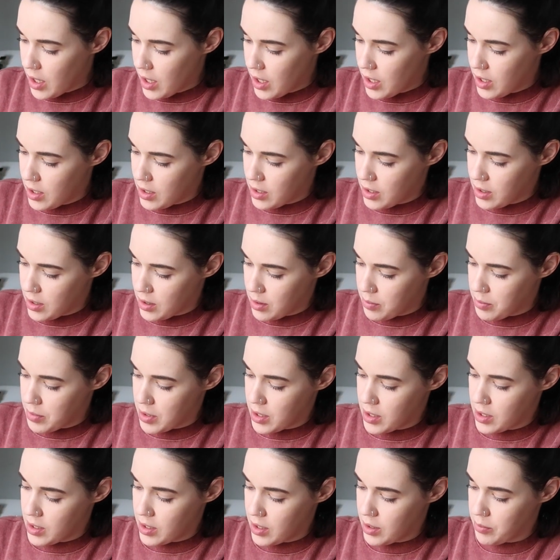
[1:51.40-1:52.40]
and
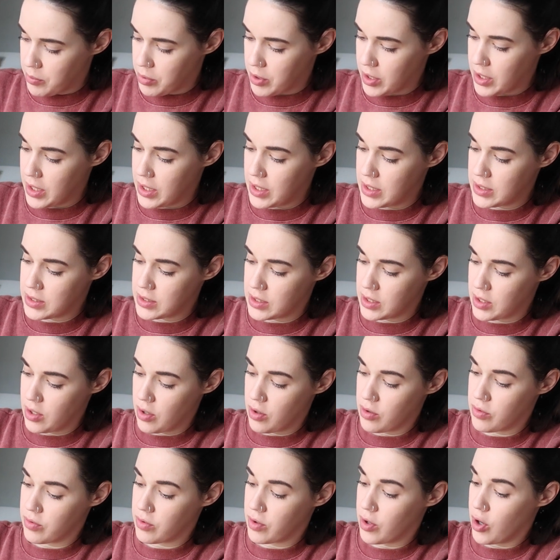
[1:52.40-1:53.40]
pretty easy
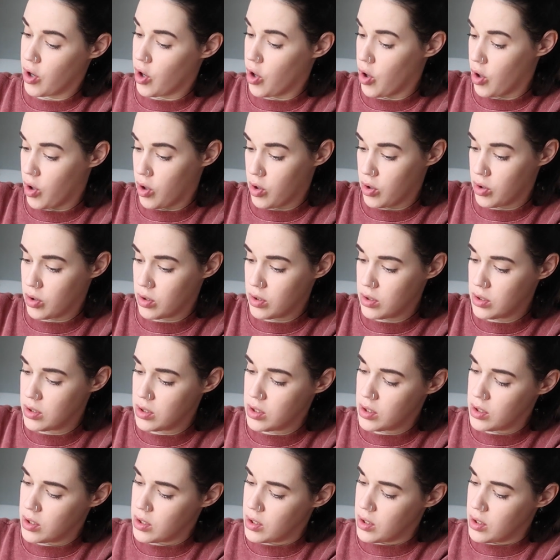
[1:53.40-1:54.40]
overall.
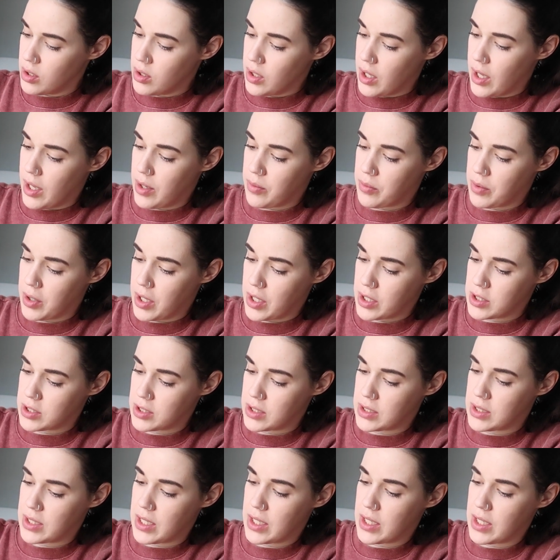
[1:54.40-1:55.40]
And we're
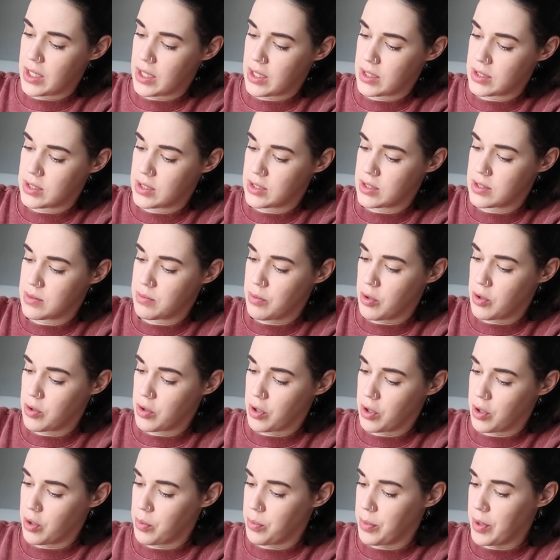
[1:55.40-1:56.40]
actually taking it to small
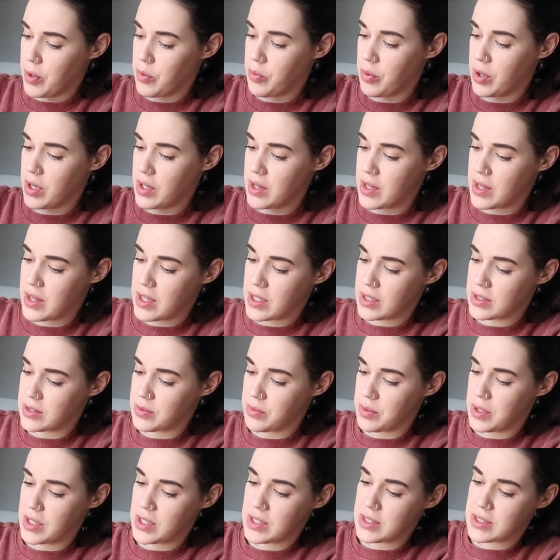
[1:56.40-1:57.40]
group. And one of the things
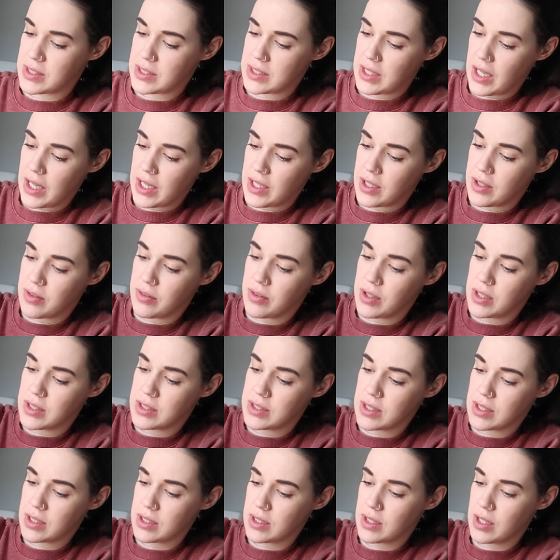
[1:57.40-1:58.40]
we decided
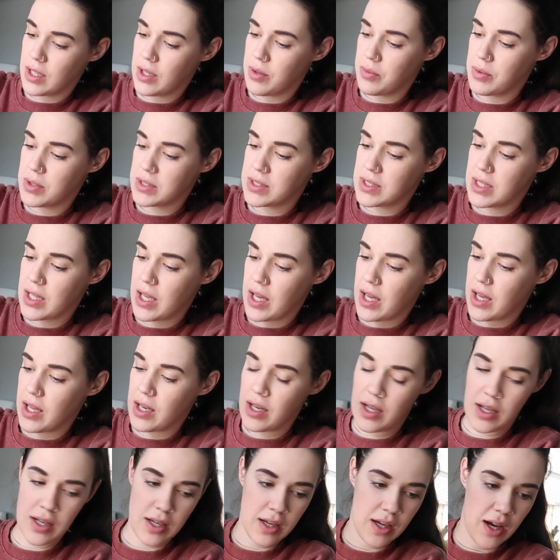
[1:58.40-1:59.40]
recently was that
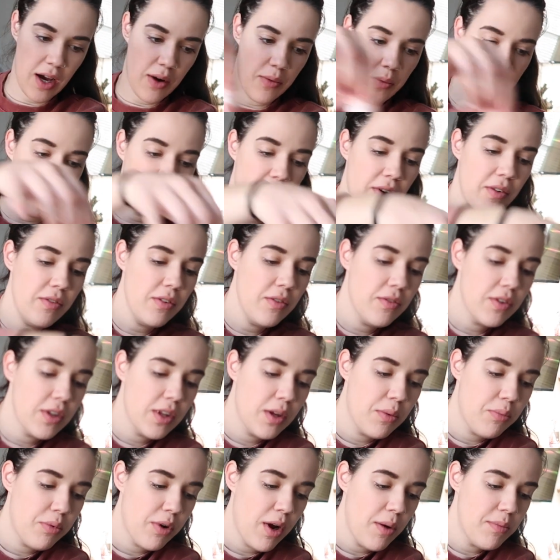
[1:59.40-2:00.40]
we've never
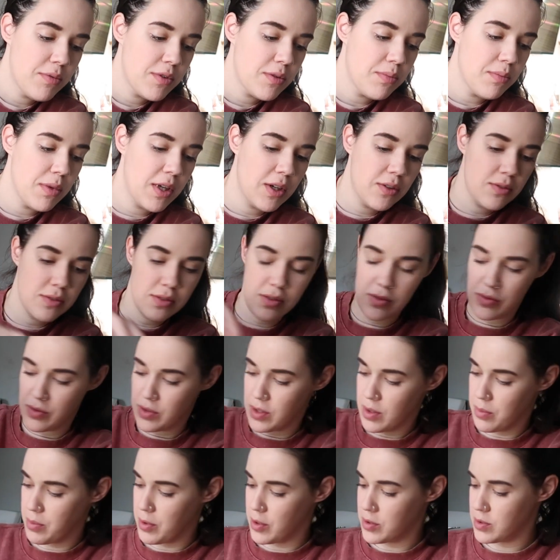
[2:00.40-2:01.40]
really prepped meals
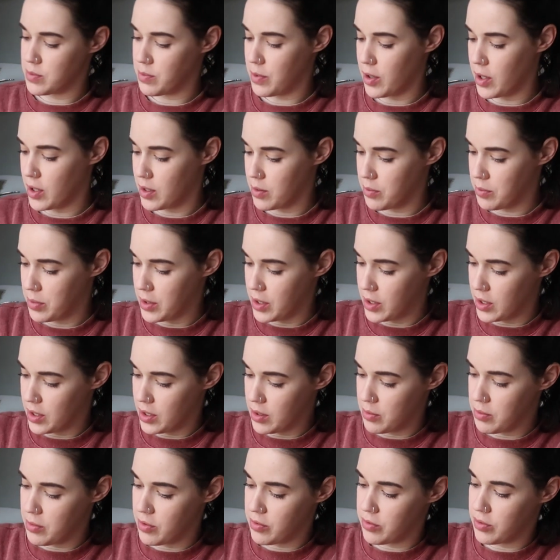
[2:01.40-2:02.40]
for the postpartum
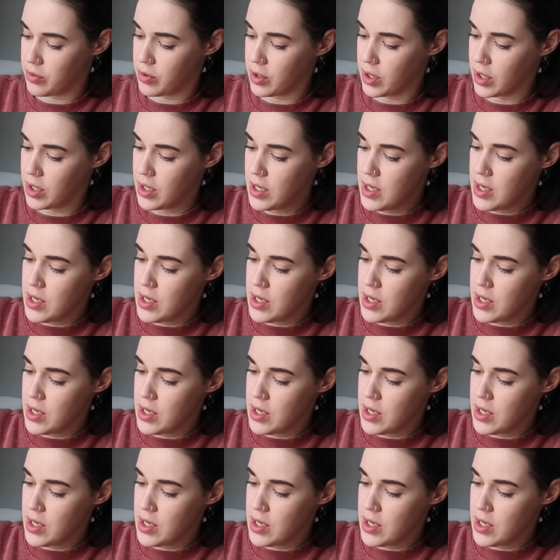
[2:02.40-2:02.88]
period before,